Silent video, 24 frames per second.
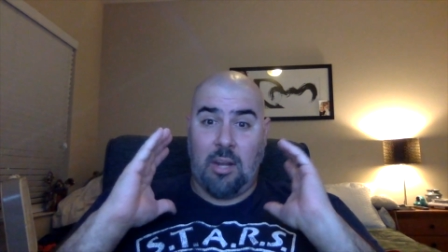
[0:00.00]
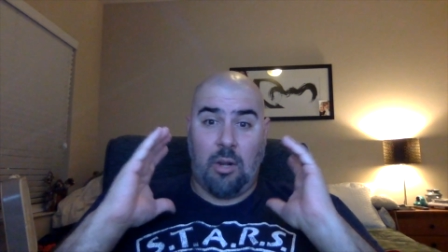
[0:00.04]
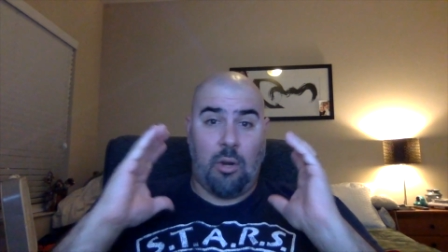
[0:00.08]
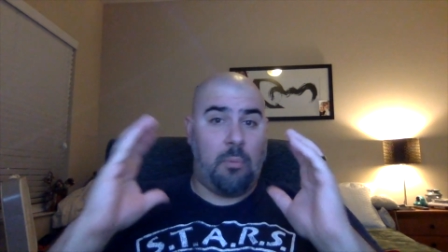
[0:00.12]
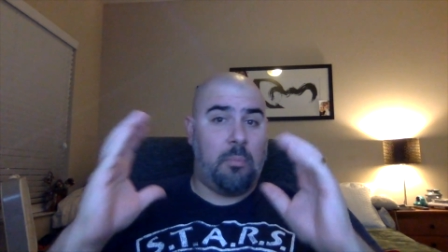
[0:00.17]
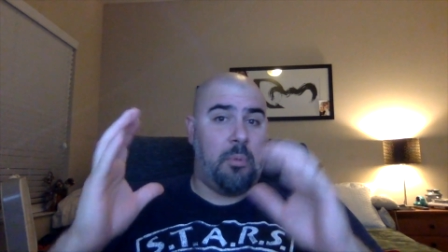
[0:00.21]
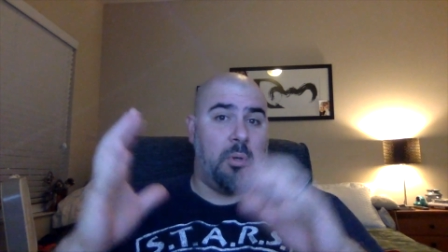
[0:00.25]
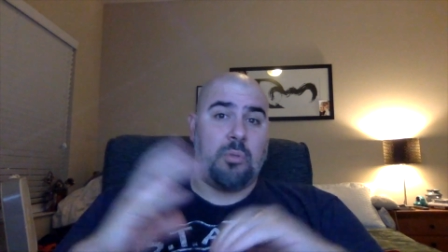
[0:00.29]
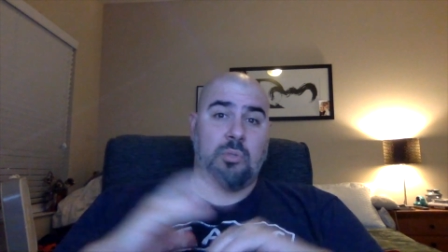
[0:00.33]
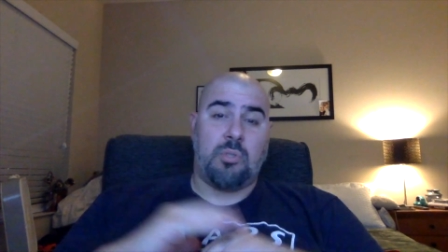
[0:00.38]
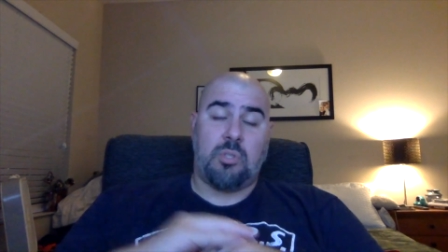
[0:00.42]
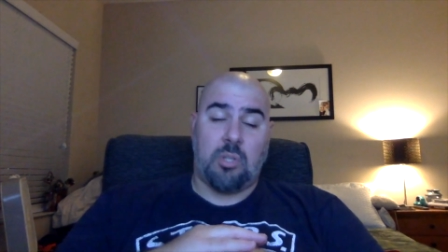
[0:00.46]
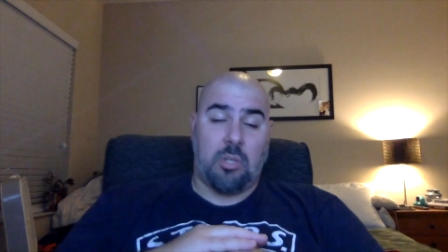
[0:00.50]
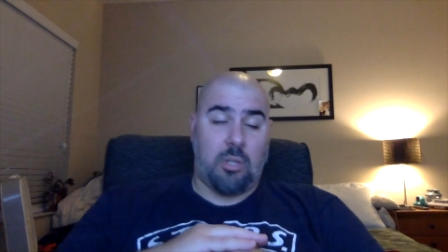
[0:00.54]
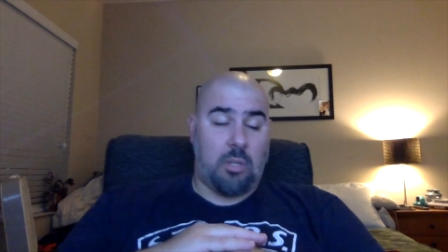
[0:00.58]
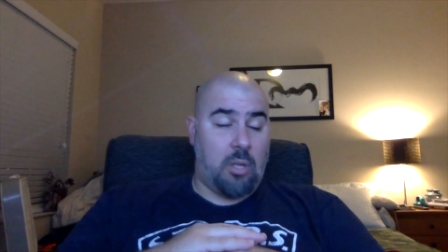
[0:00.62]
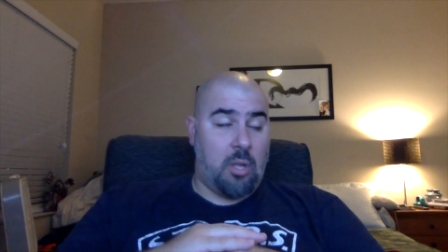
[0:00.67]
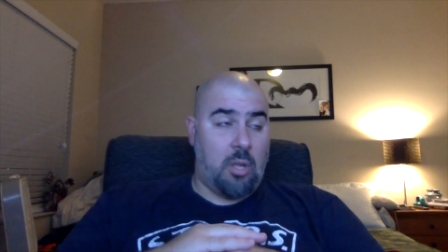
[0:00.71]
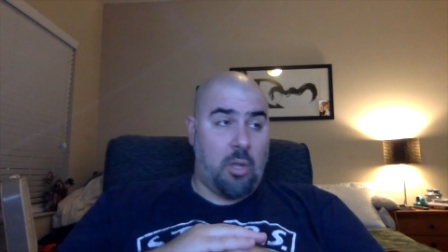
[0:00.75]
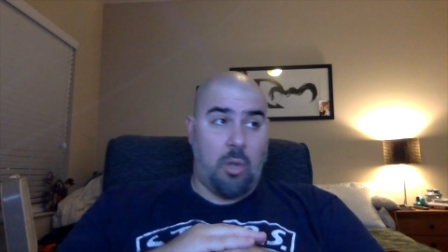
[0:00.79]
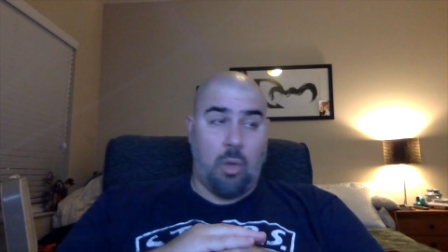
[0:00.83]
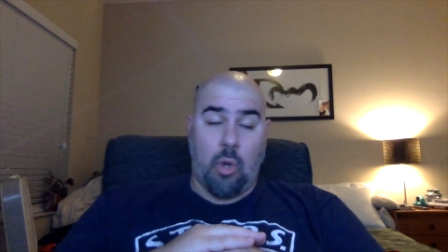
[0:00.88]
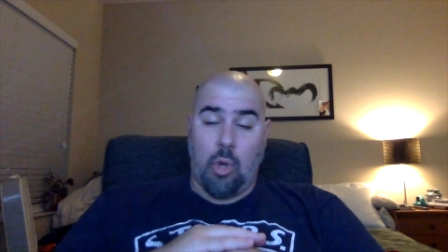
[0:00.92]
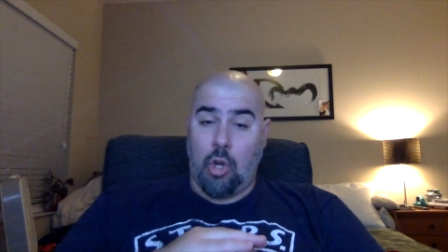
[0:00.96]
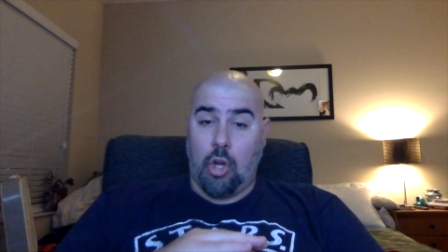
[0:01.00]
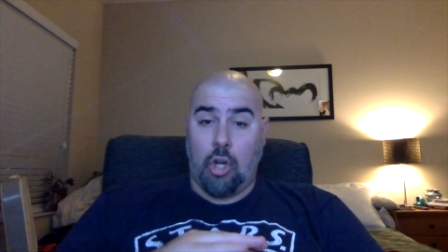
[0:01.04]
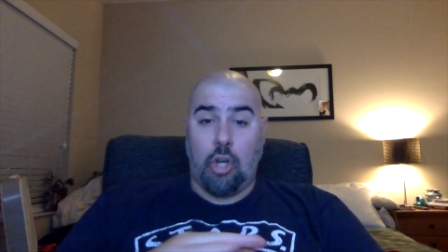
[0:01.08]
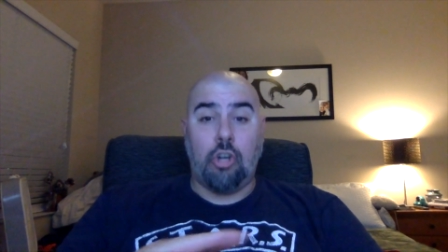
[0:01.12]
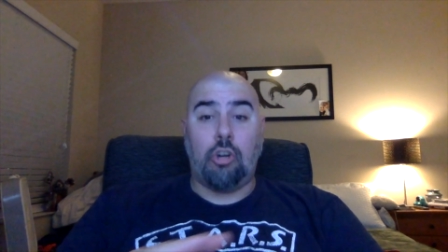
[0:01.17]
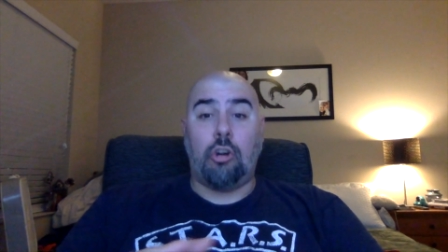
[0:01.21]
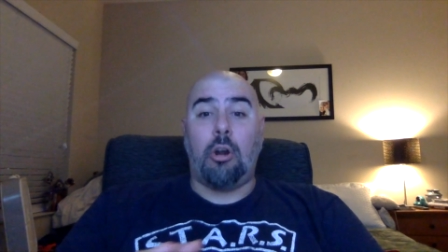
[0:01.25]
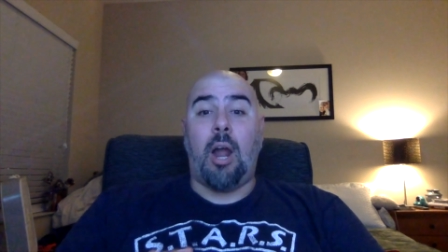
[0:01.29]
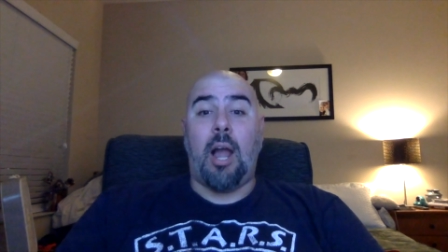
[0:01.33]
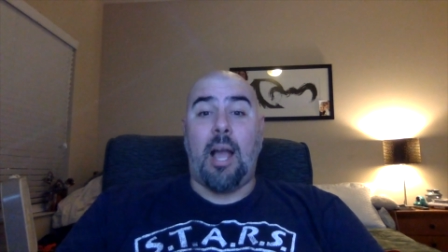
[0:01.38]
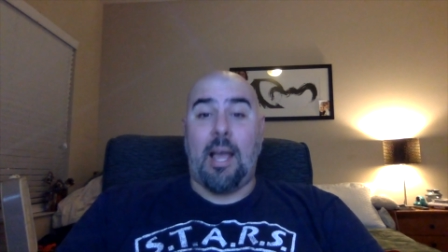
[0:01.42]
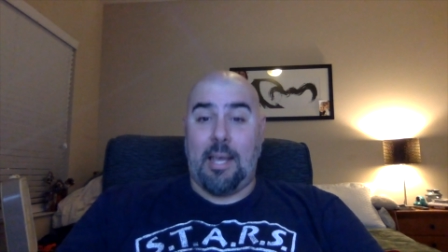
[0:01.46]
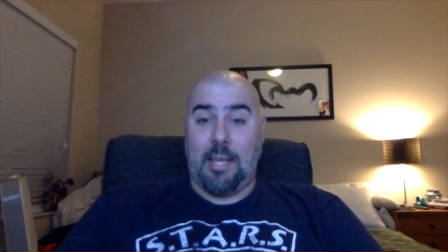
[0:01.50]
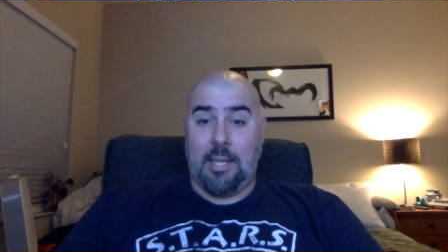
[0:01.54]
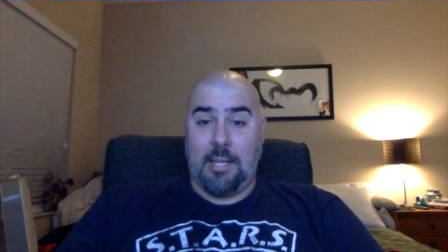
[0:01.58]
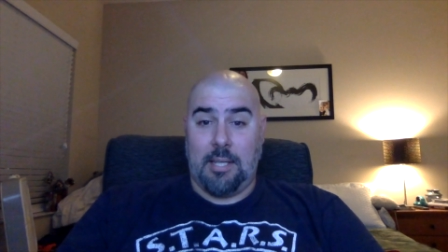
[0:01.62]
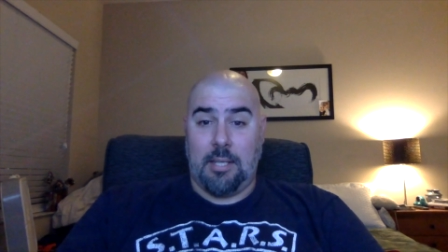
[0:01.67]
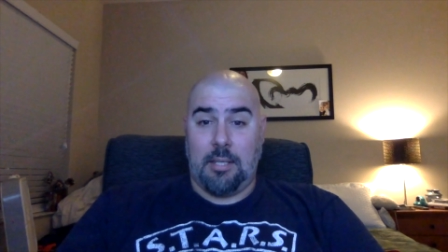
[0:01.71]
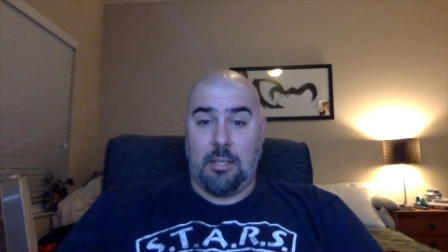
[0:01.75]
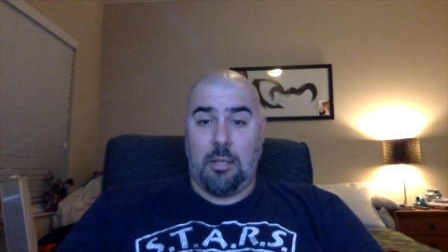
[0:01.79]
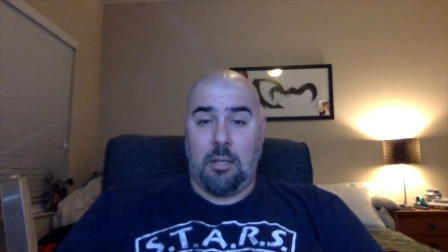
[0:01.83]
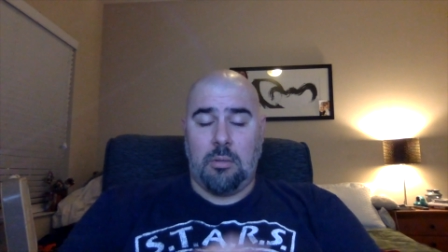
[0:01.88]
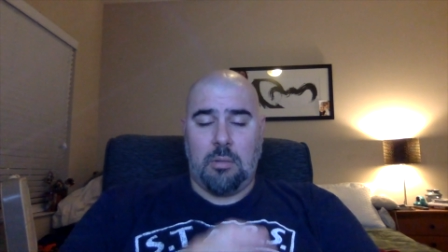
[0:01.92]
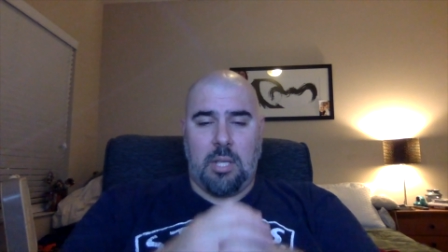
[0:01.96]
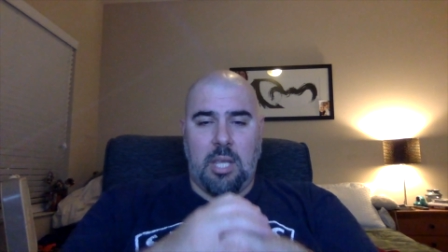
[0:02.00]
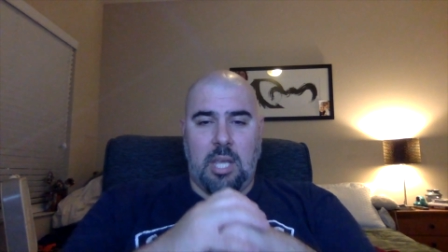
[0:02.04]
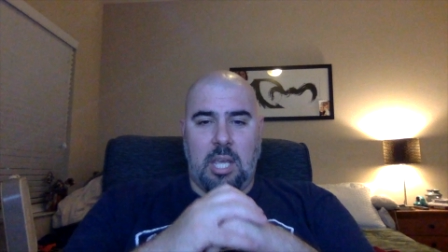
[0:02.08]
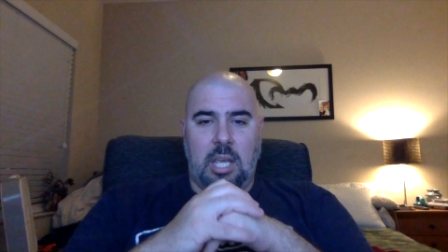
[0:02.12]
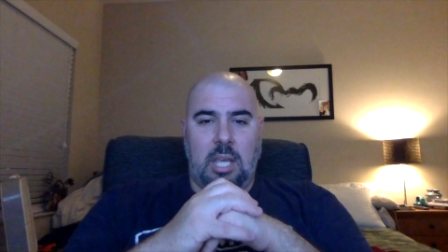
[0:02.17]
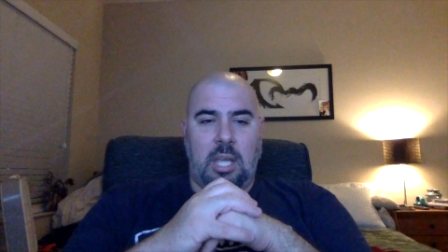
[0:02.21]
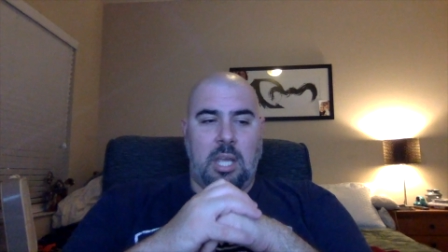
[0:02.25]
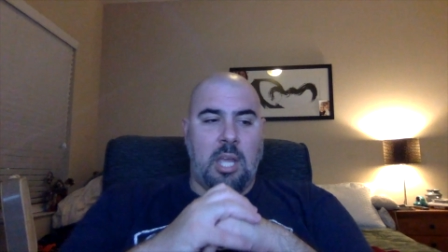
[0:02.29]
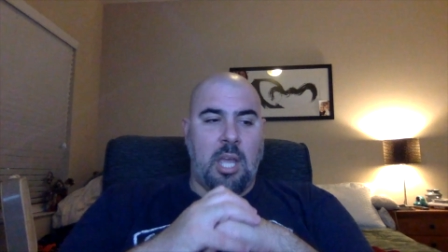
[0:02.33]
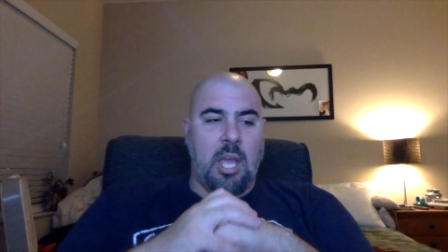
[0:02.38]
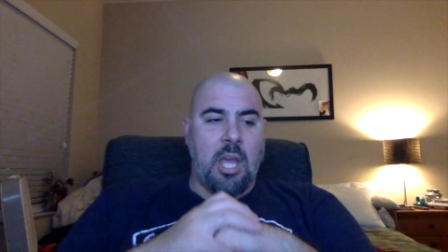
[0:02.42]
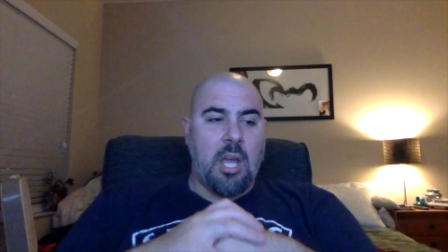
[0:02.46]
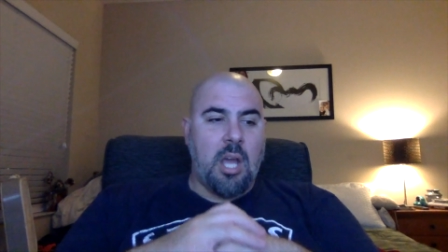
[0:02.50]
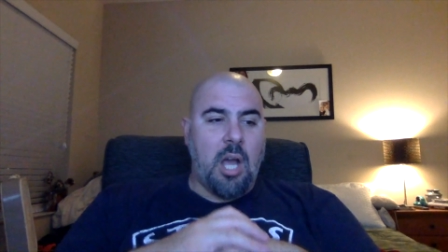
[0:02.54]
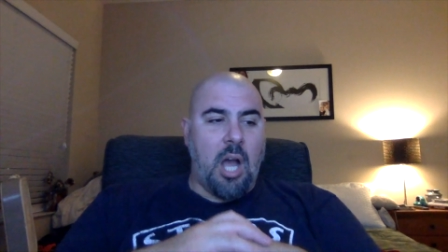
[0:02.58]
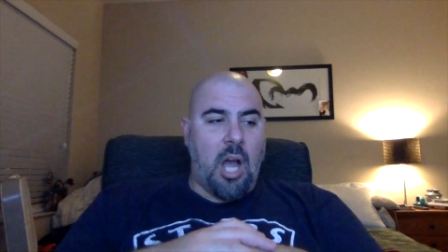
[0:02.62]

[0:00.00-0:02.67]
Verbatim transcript: and almost cried, okay?